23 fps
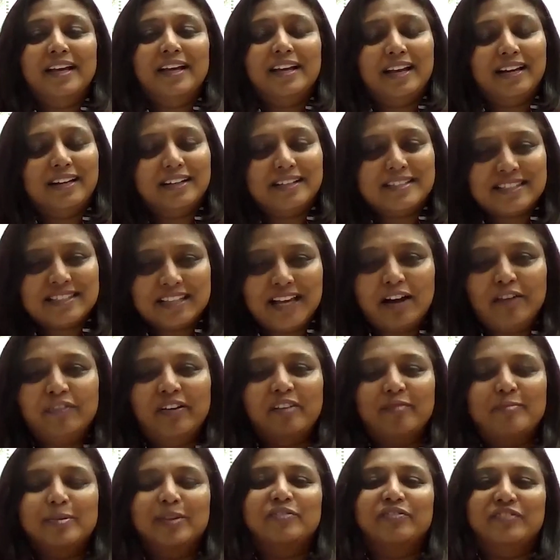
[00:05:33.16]
And the staff
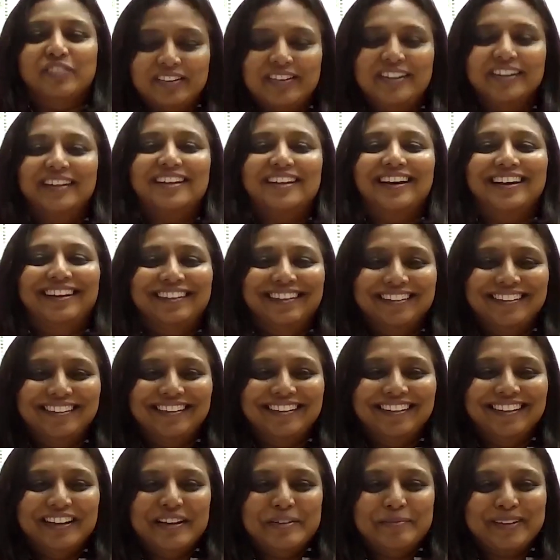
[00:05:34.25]
have been very tired
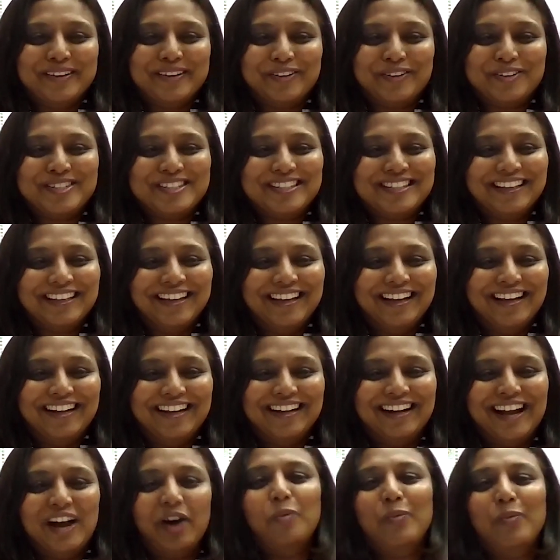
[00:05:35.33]
because
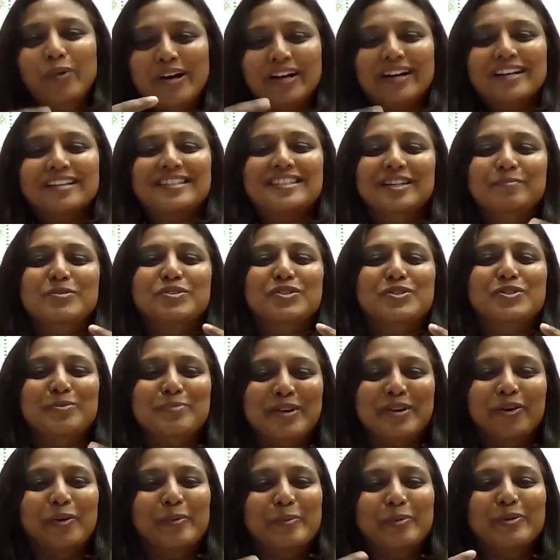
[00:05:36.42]
now work seems to
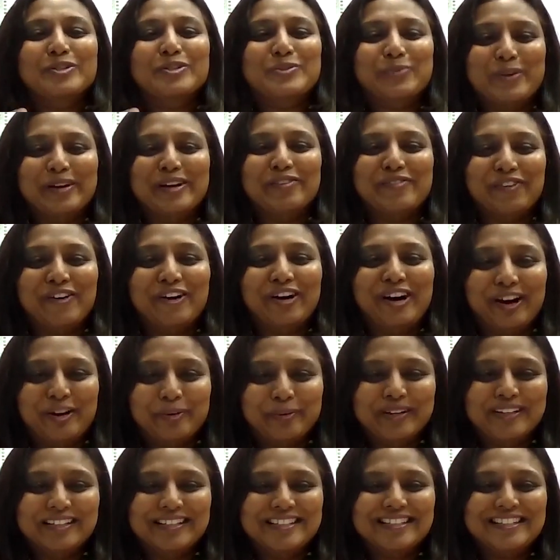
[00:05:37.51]
be almost 24
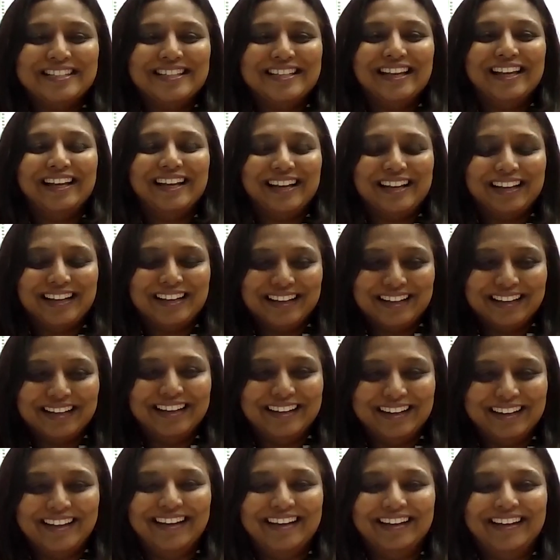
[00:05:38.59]
hours a
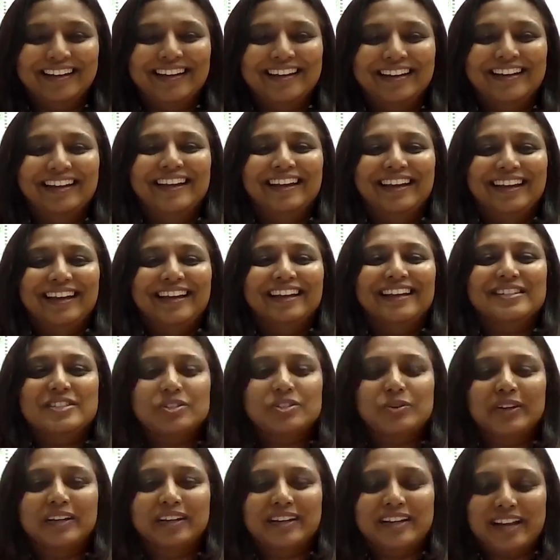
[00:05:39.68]
day.
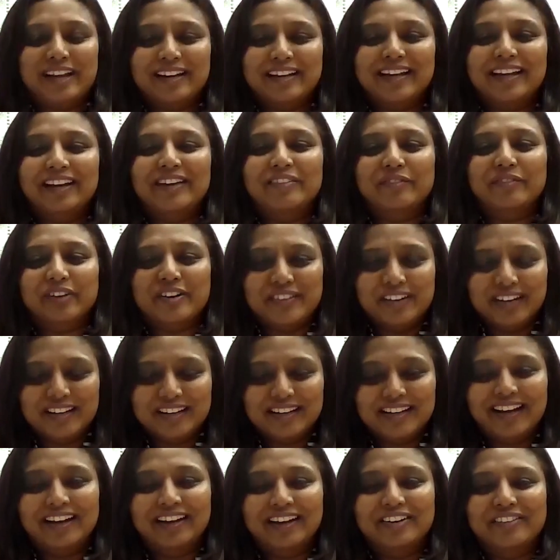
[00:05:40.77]
So it can get very
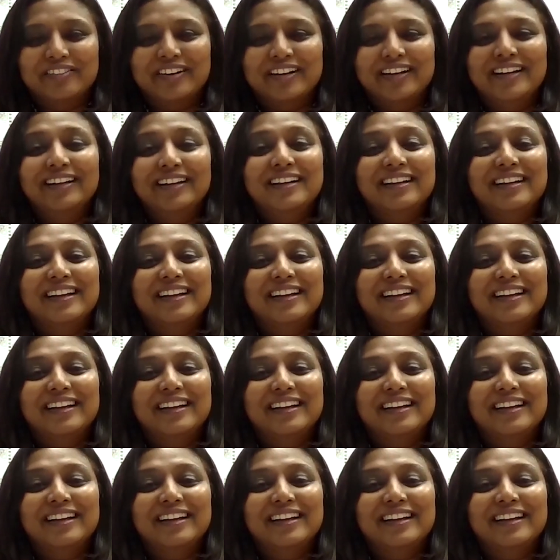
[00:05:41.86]
tiring.